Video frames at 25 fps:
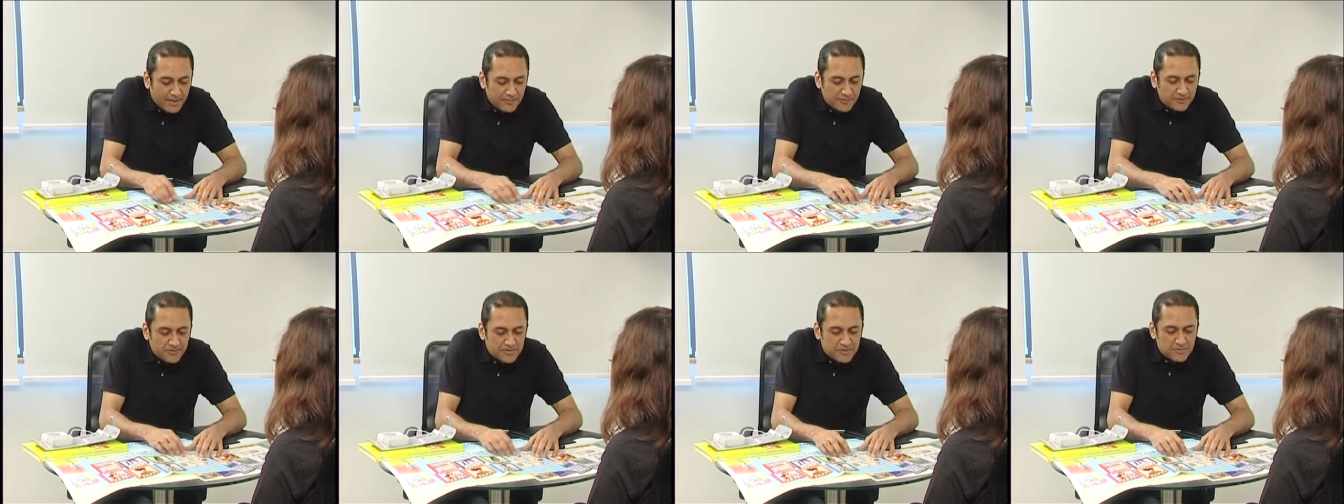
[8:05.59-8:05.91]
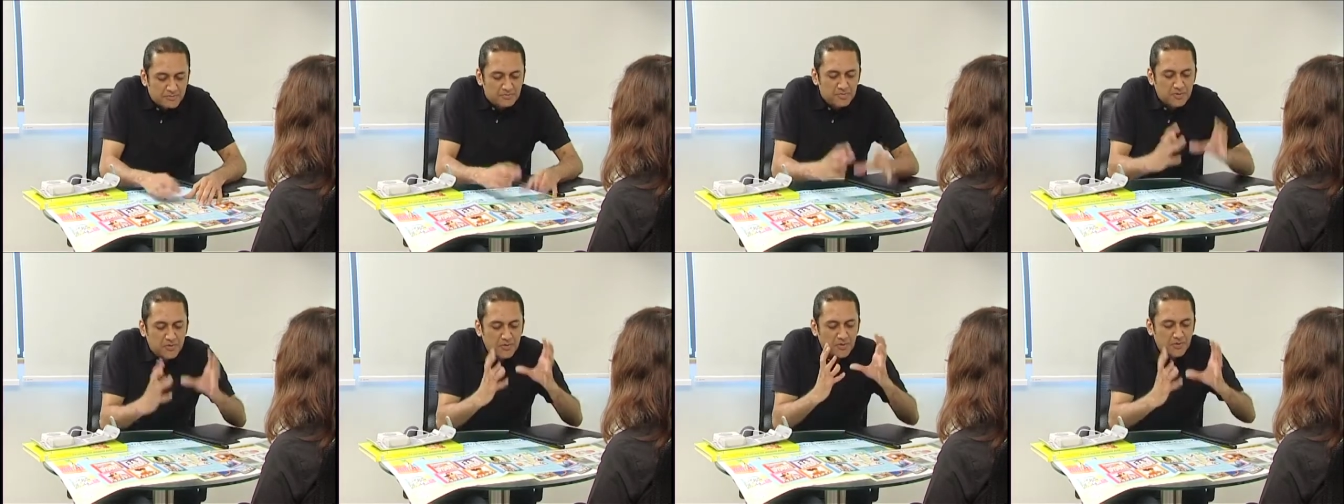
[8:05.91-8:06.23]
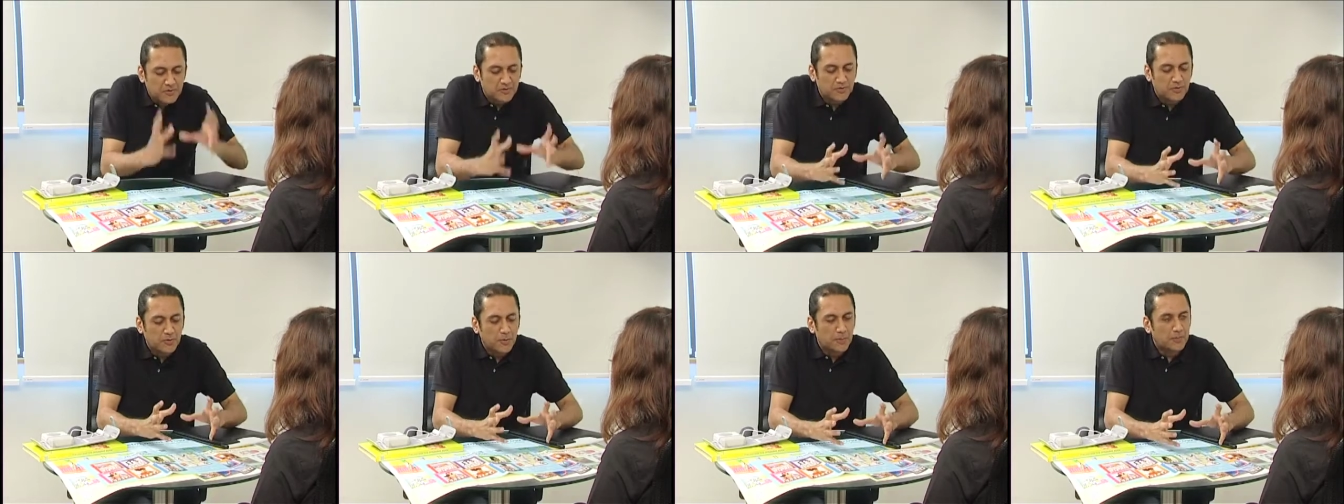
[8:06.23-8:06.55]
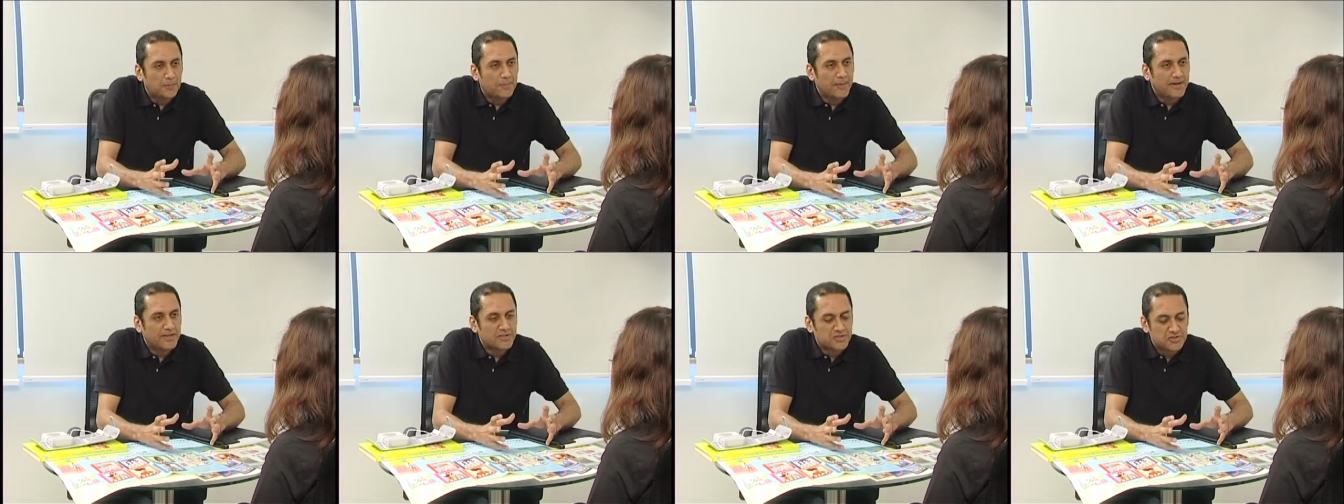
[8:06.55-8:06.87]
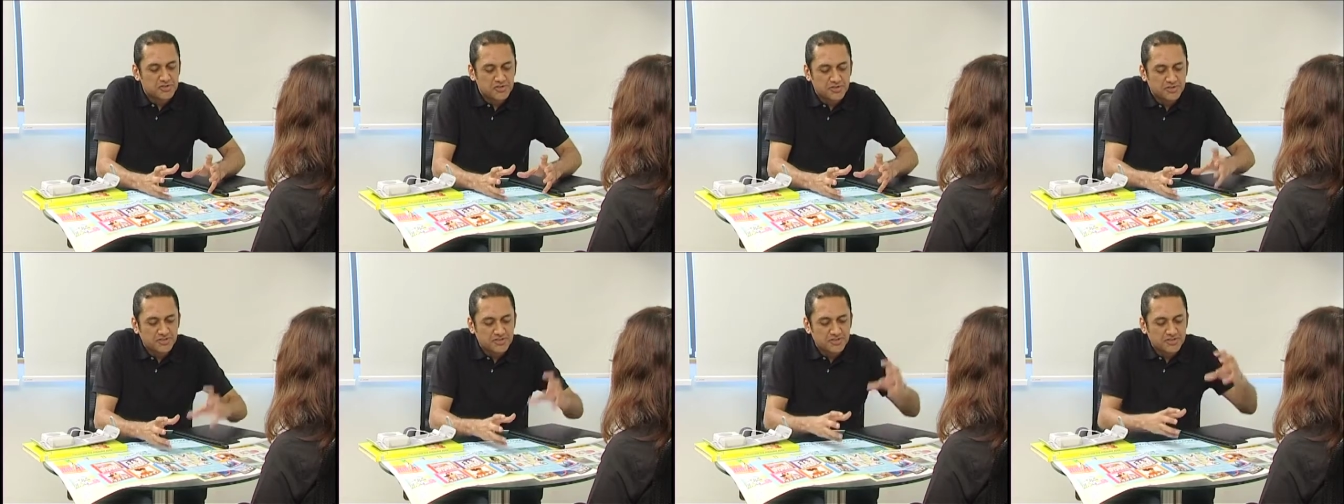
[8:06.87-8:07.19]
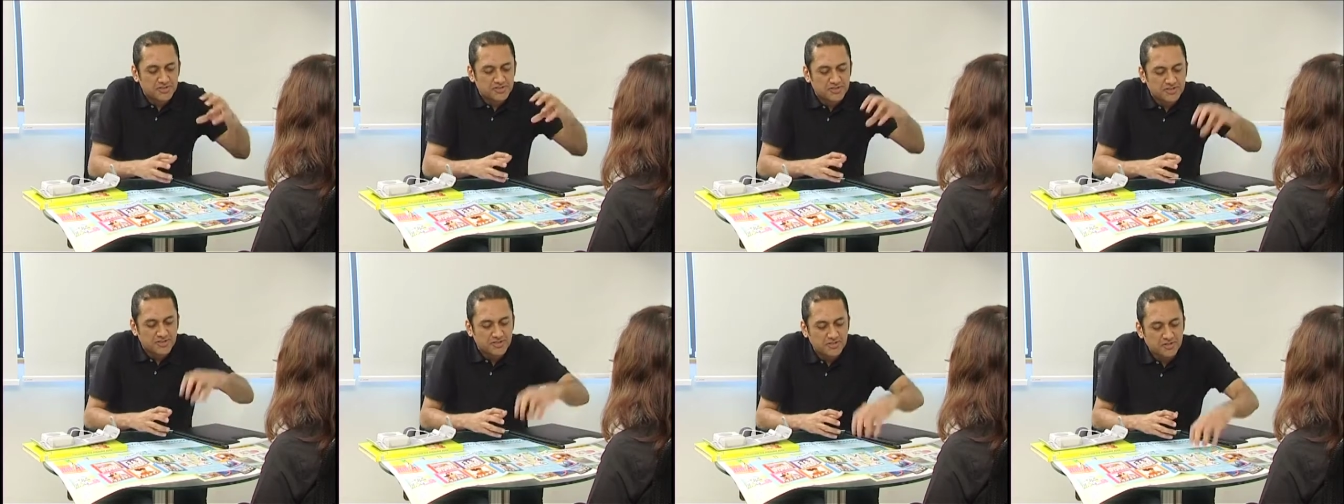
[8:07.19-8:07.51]
these beautiful
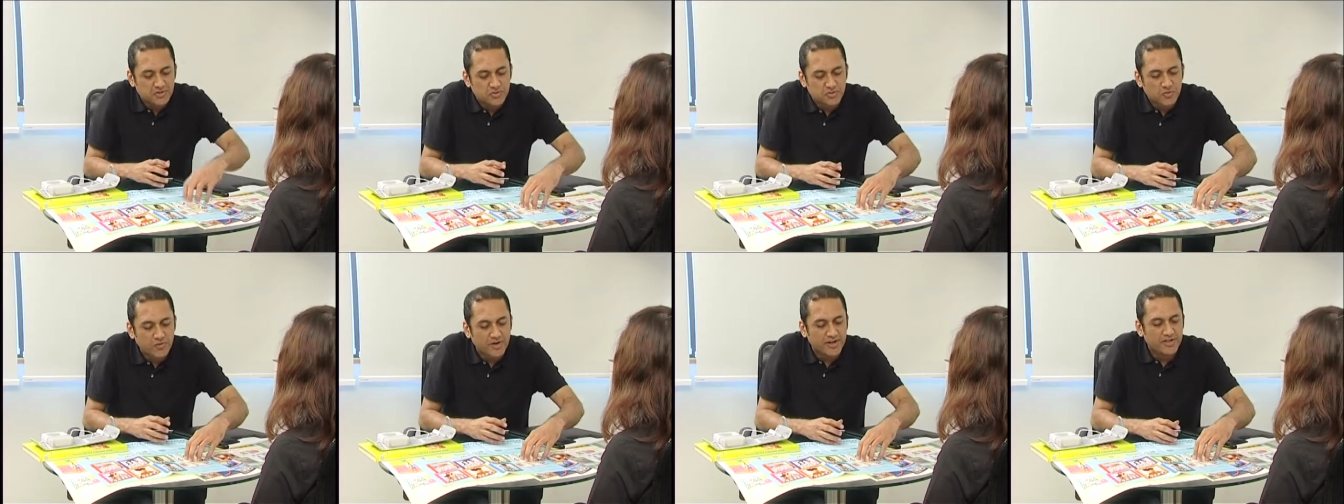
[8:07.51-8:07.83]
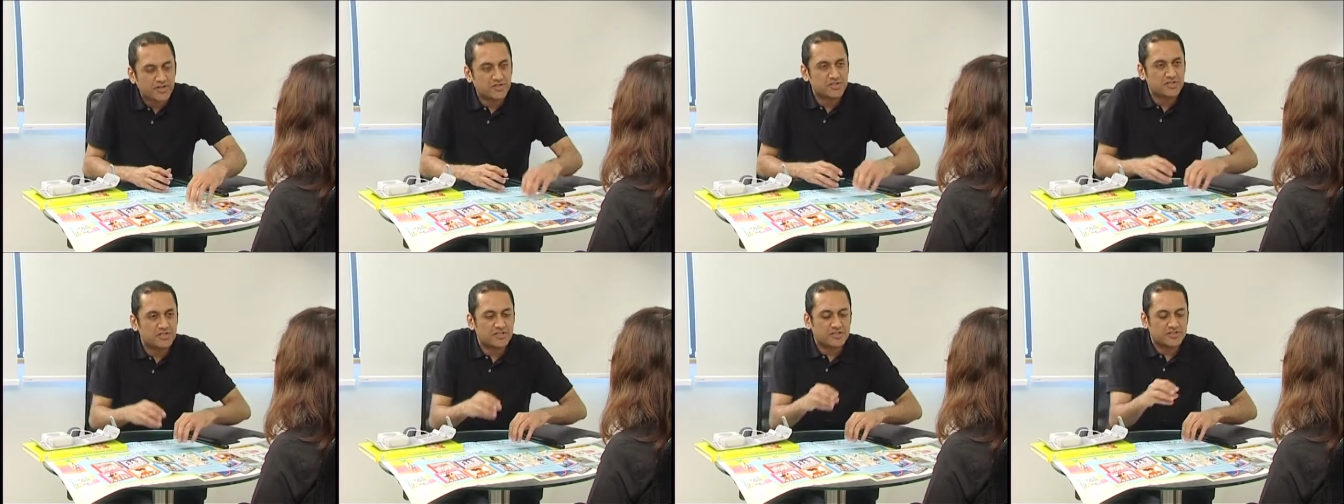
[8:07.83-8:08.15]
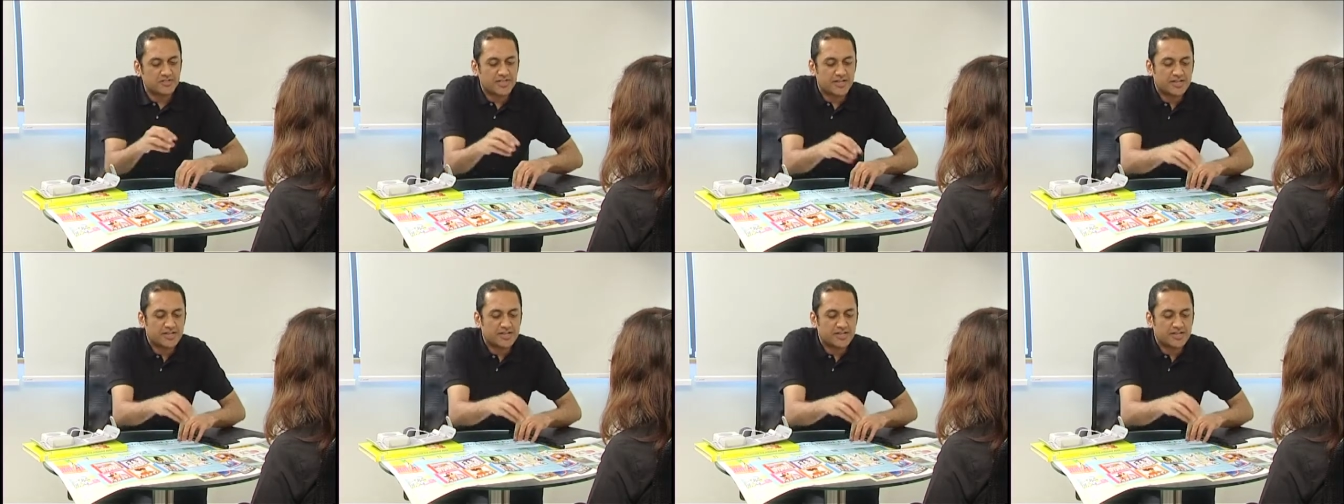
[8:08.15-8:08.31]
pictures, illustrations,